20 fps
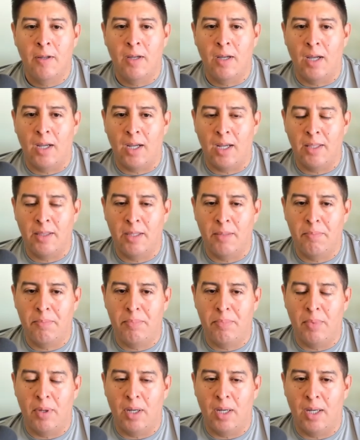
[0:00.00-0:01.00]
Again,
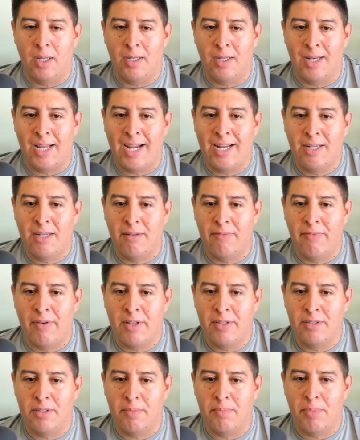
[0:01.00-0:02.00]
the knight
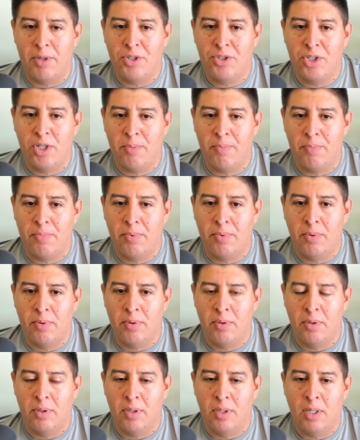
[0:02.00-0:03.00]
defends the bishop,
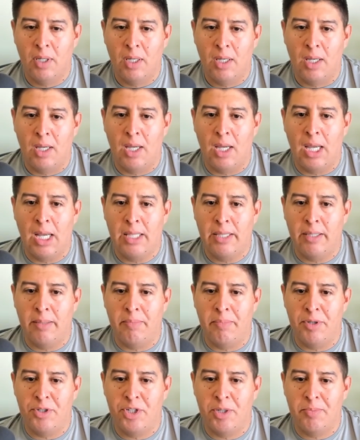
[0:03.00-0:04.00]
and the
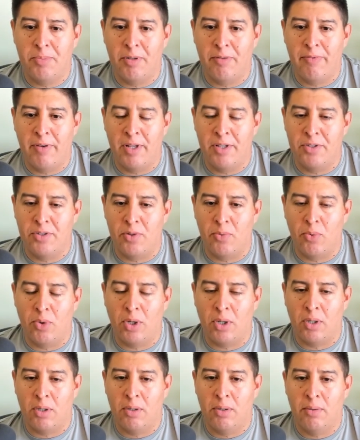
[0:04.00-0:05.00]
bishop defends the
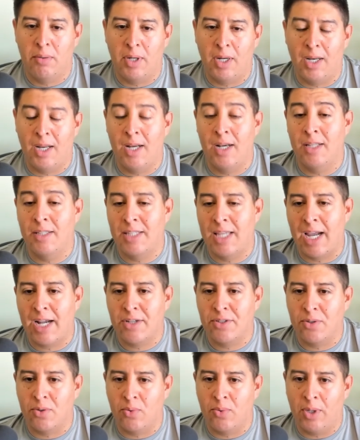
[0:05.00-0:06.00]
rook, right, and
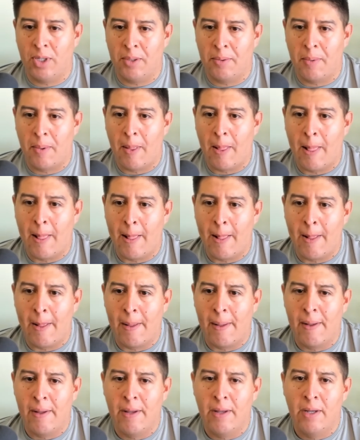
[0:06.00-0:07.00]
attacks the queen.
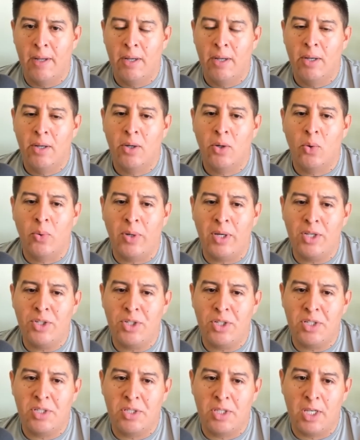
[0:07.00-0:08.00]
Queen
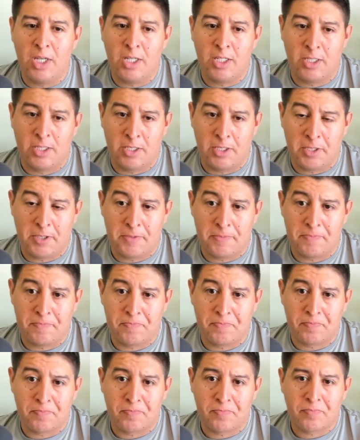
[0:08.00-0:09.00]
g6,
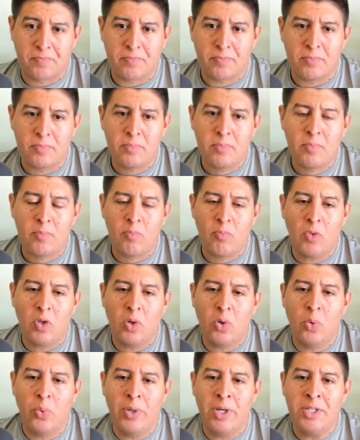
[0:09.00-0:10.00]

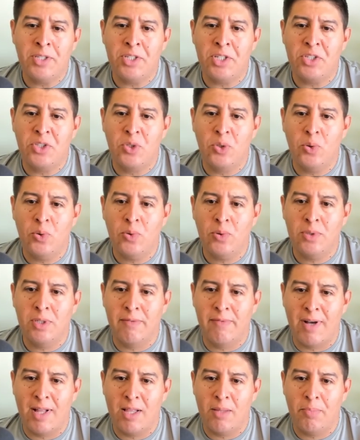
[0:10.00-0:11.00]
queen d2,
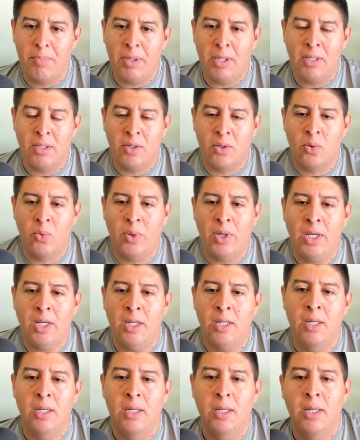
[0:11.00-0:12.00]
developing the
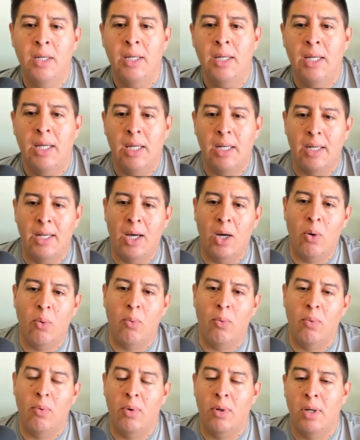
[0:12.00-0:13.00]
queen.
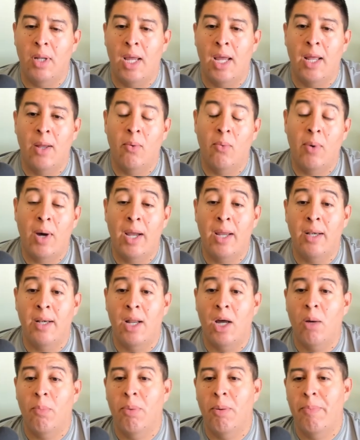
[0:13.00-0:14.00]
Now, and white
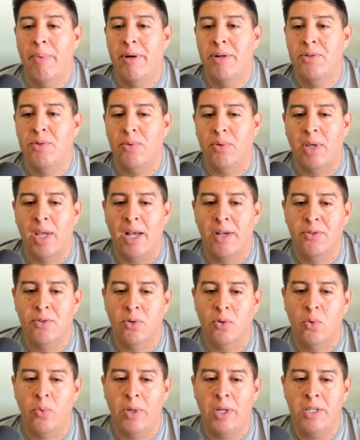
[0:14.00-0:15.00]
now prepares to
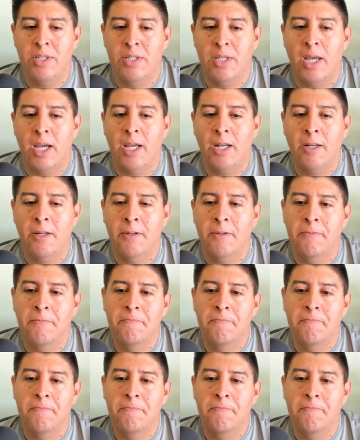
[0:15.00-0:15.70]
castle queenside,